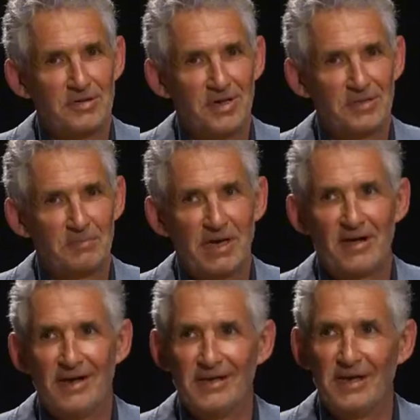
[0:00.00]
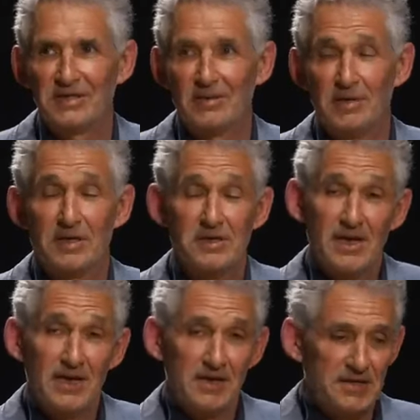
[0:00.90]
it's hard to pick highlights. I mean,
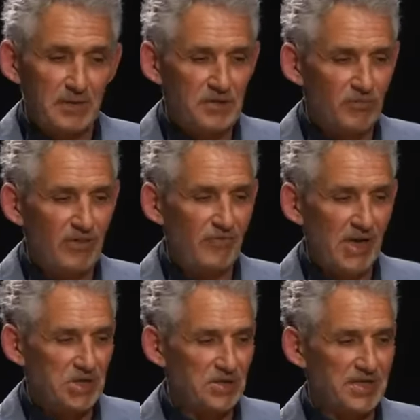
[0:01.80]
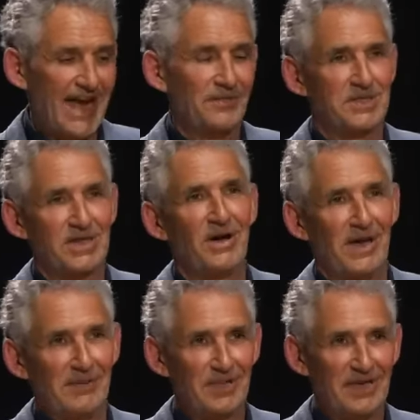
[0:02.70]
because there were some revelations at the
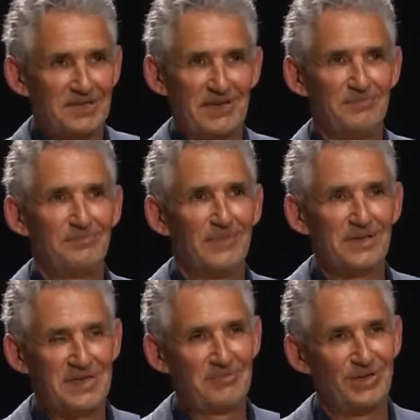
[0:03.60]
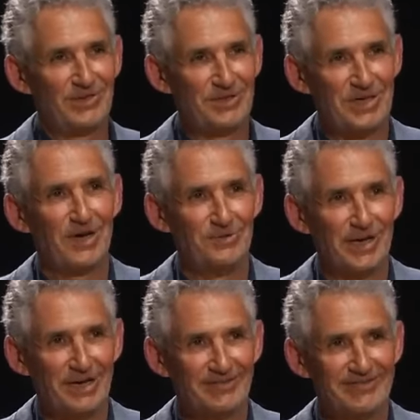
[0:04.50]
time. They seem might seem rather dull
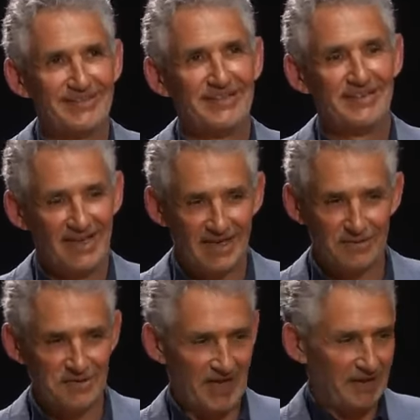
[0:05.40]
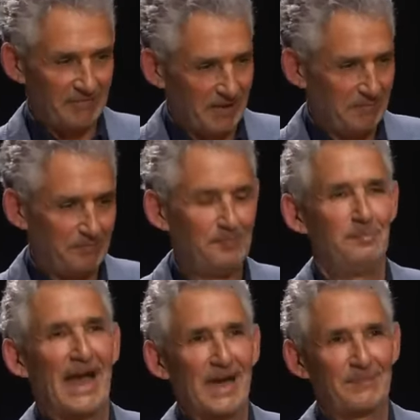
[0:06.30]
now. Mm. Like I was saying, you know,
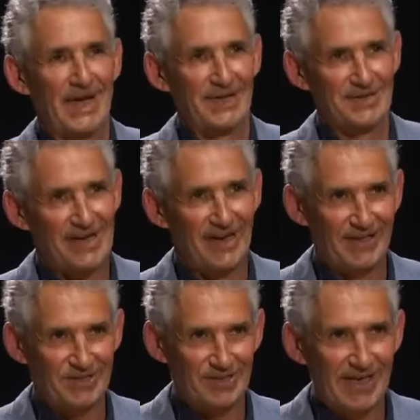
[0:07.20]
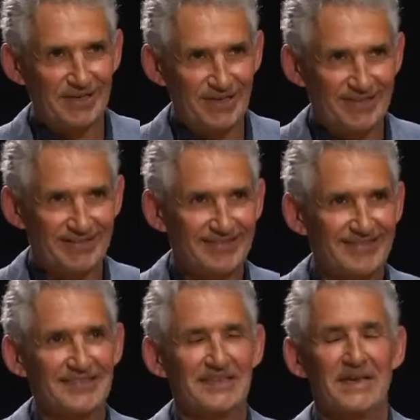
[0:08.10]
back pain is highly genetic.
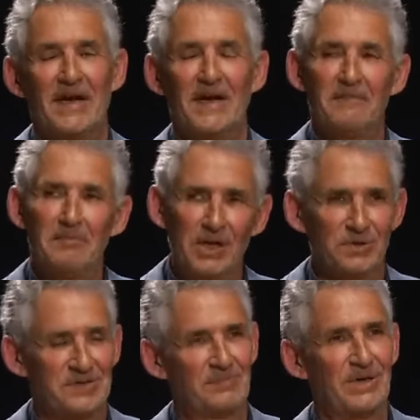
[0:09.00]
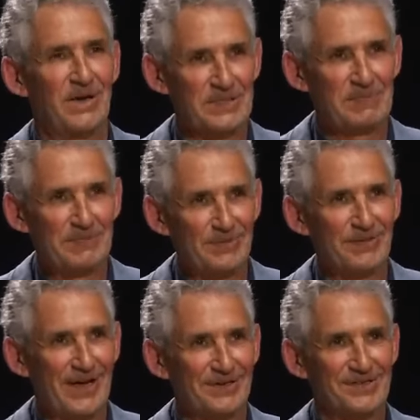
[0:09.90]
Uh, might not surprise people
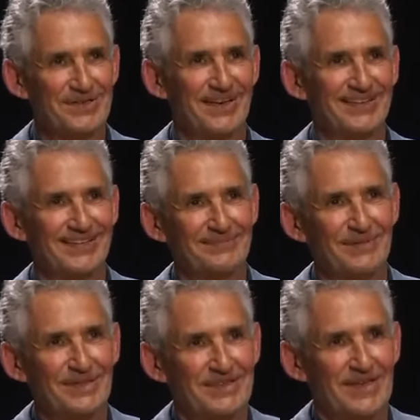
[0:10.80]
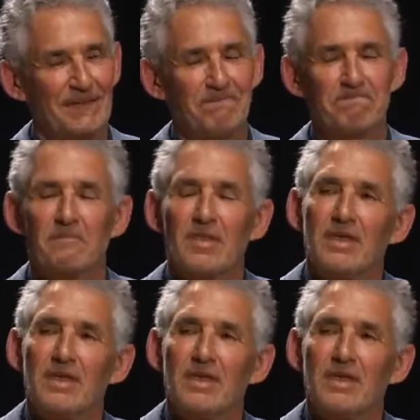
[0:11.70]
now to say, you know, but um,